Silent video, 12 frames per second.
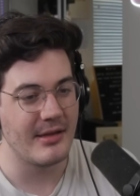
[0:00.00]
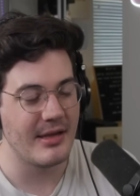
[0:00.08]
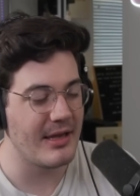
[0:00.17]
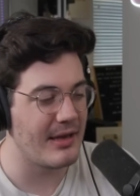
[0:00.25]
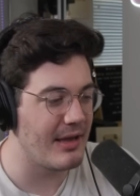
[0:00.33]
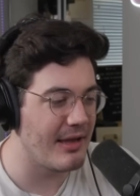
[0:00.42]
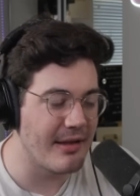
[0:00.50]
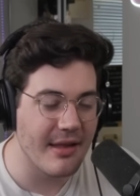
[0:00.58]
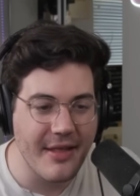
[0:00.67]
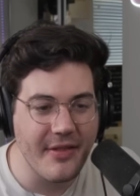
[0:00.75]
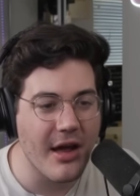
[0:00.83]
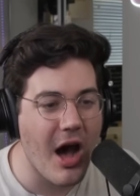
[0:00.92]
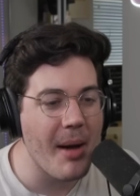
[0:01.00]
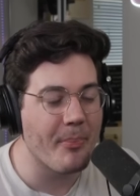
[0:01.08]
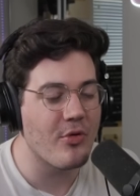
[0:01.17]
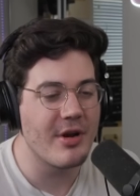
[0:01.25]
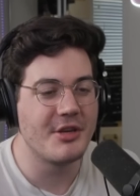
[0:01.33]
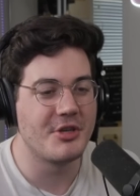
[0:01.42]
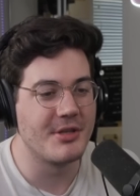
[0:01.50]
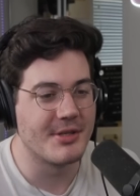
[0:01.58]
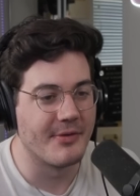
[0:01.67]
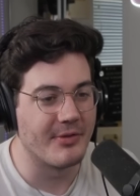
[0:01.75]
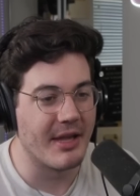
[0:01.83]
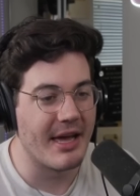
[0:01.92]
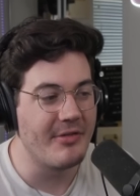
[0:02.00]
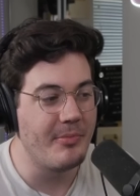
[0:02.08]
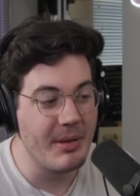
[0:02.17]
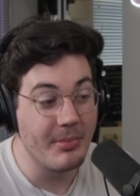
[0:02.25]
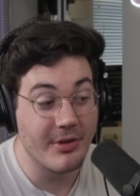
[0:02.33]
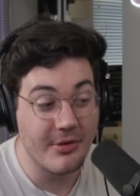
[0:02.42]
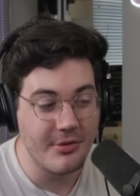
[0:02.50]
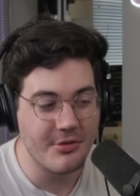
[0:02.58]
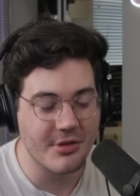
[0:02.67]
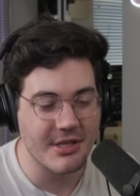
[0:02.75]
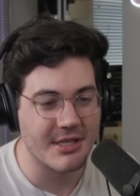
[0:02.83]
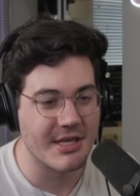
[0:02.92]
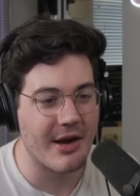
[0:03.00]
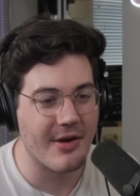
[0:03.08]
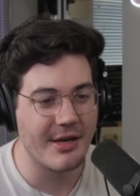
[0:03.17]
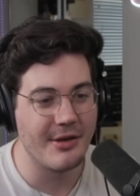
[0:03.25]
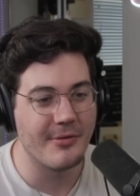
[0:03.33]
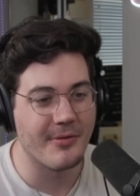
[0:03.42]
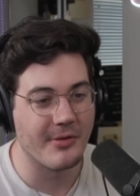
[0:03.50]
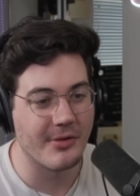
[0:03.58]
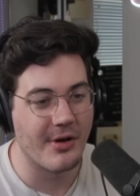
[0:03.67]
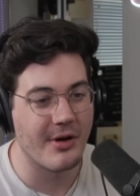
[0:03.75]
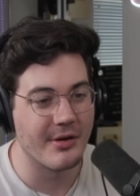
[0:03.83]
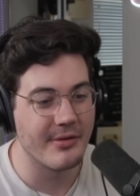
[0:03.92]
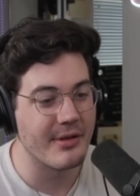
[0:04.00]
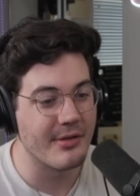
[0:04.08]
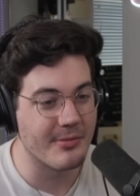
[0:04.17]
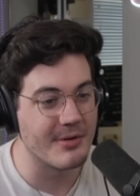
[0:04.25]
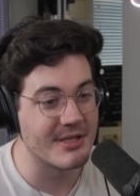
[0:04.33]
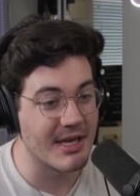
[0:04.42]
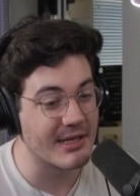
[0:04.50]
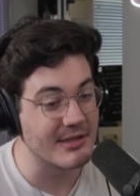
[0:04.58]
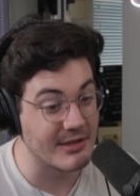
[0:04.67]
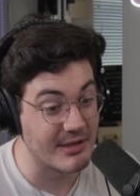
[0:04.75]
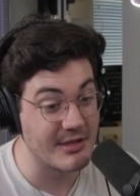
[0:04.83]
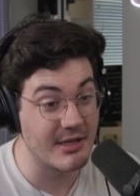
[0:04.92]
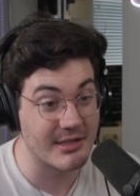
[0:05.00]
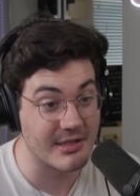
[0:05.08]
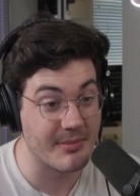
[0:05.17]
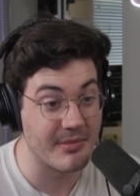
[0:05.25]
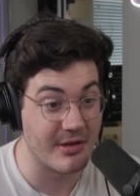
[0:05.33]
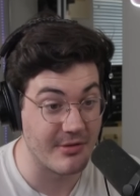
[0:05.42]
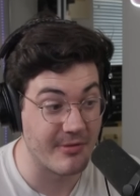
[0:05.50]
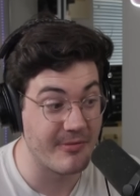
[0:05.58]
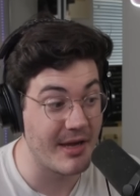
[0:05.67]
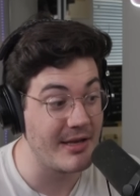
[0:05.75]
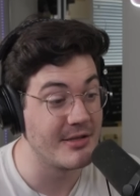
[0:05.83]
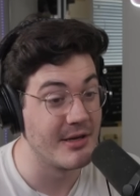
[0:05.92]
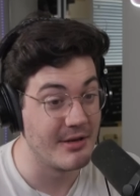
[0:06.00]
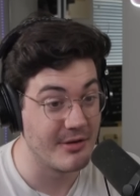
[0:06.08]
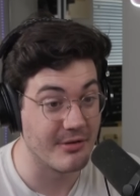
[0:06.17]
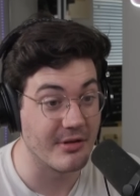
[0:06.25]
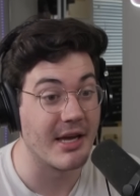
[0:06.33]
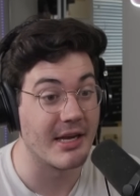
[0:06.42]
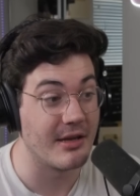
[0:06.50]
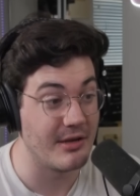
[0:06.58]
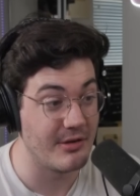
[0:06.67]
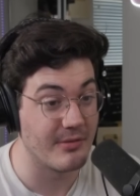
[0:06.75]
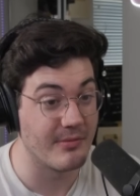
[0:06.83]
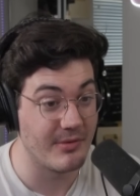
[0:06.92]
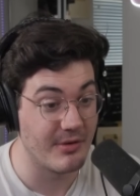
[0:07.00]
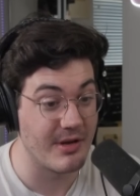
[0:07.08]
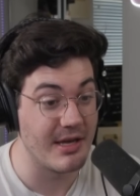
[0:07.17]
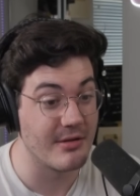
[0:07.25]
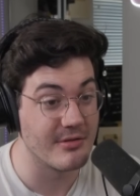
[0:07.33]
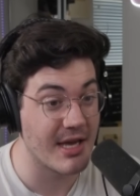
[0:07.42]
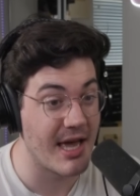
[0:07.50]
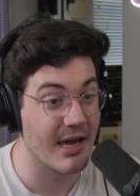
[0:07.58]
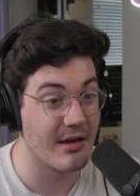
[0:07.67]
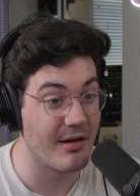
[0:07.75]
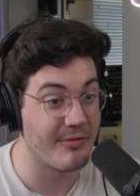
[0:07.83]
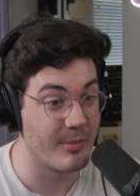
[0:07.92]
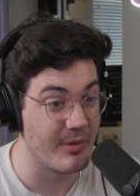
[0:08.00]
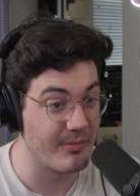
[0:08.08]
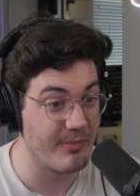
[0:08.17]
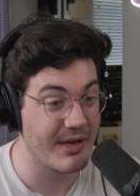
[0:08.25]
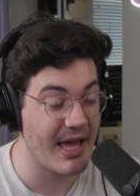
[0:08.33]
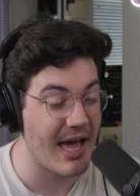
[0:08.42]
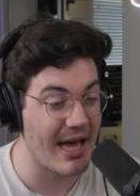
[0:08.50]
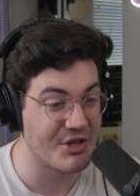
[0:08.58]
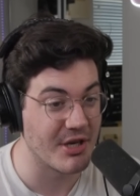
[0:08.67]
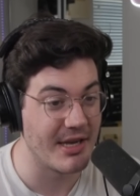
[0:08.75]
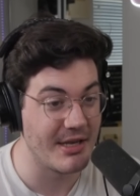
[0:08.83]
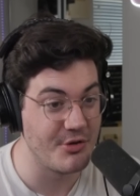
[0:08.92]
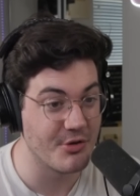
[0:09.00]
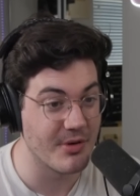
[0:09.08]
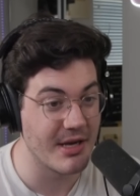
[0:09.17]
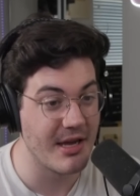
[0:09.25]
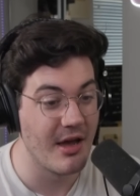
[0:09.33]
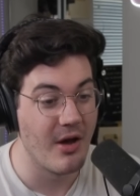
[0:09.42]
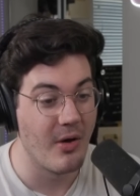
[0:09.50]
In, in the operations of life, people don't usually stare at you for longer than three seconds unless you got something on your face. You're like your your ears hanging off from a gashing injury,